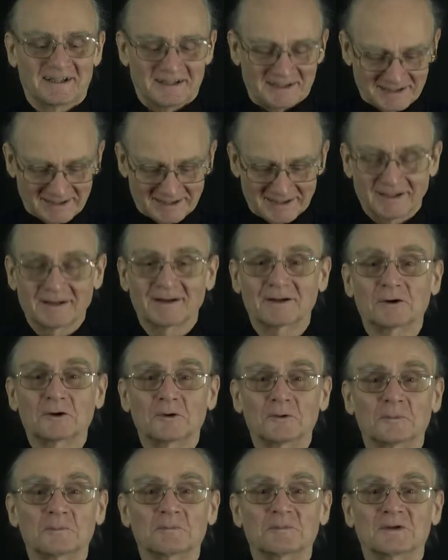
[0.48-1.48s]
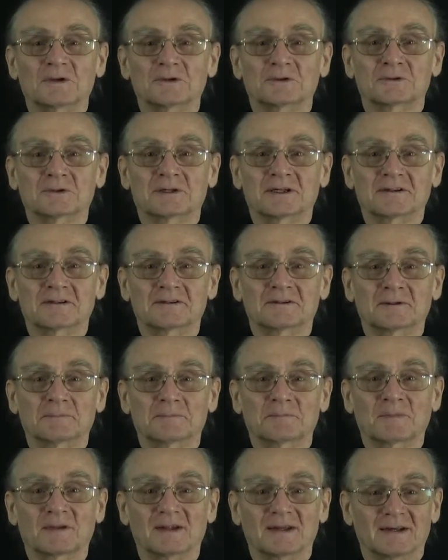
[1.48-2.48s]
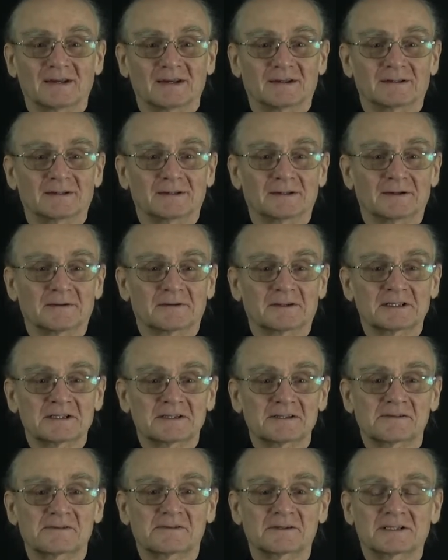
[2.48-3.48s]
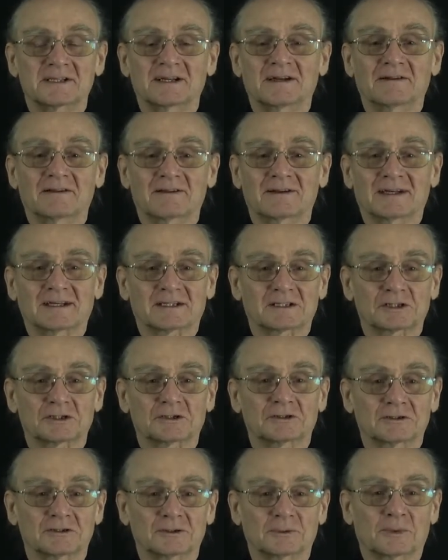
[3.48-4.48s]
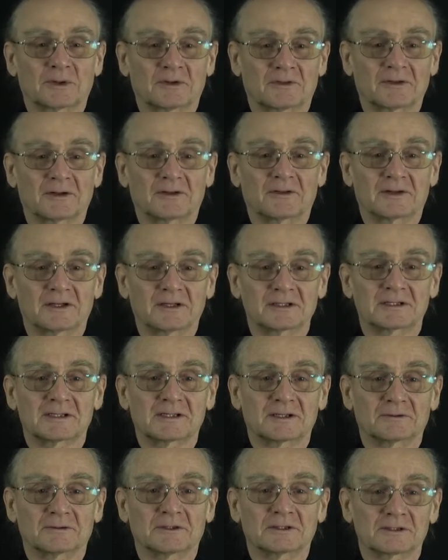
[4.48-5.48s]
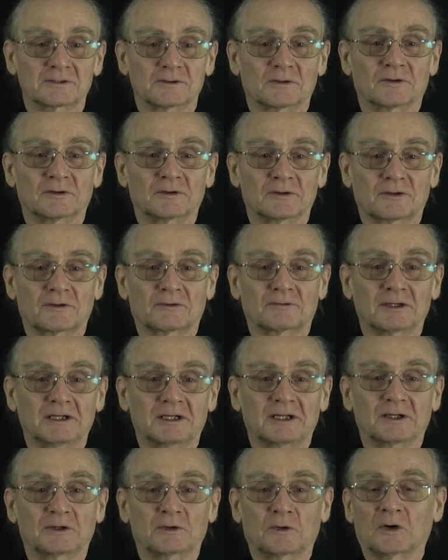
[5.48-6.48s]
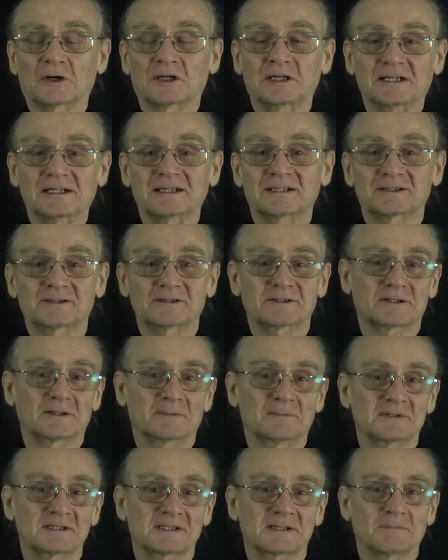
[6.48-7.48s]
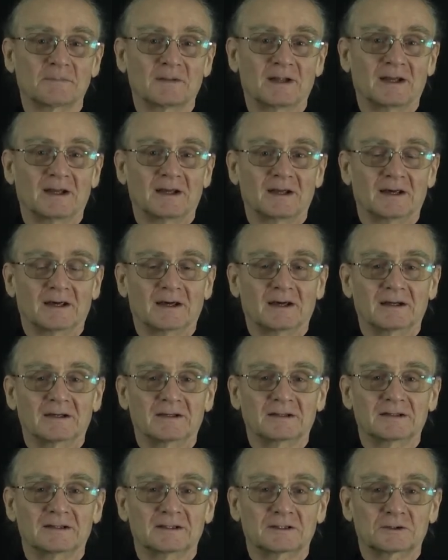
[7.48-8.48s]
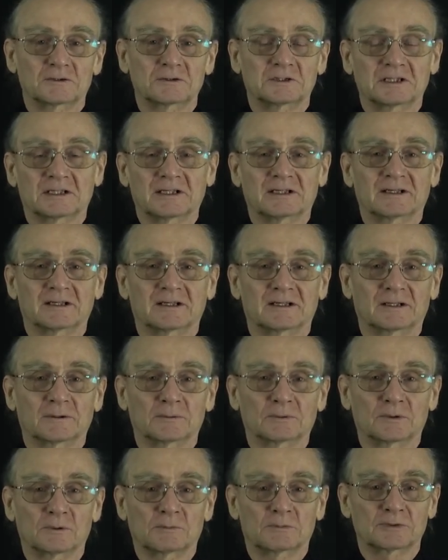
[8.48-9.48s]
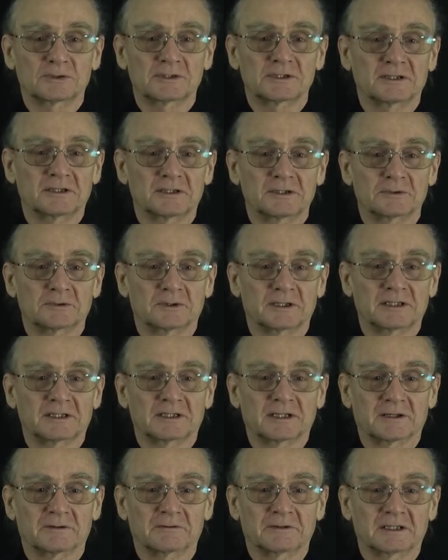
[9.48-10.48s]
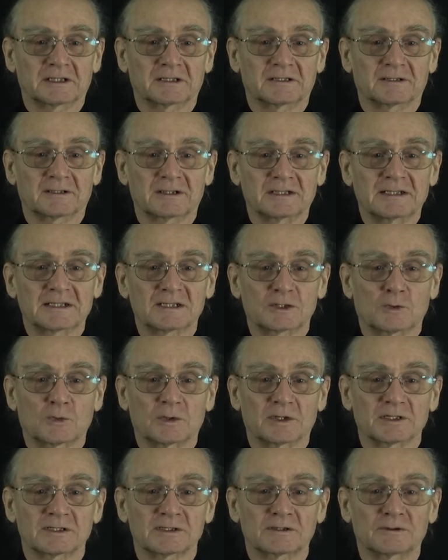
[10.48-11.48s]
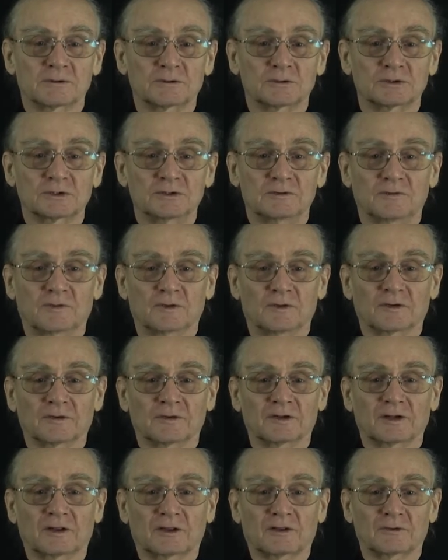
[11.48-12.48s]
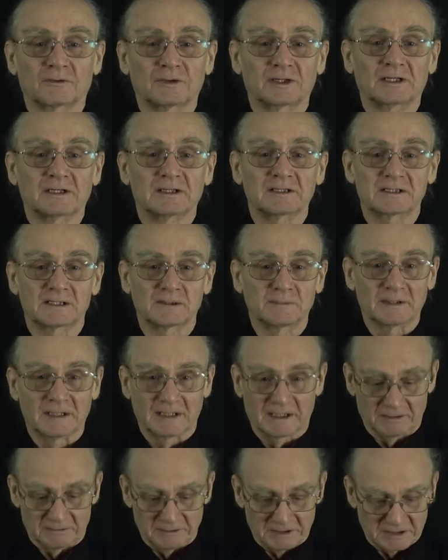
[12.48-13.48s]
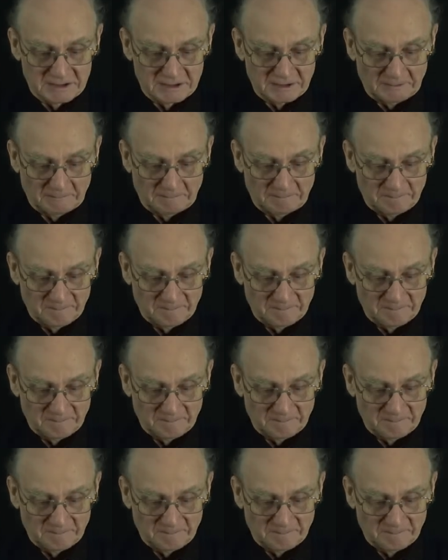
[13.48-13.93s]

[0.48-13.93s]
Yeah, hello together. This is the 10th lecture within the series on 3D coordinate systems. And today I will present you a direct least square solution for the 3D similarity.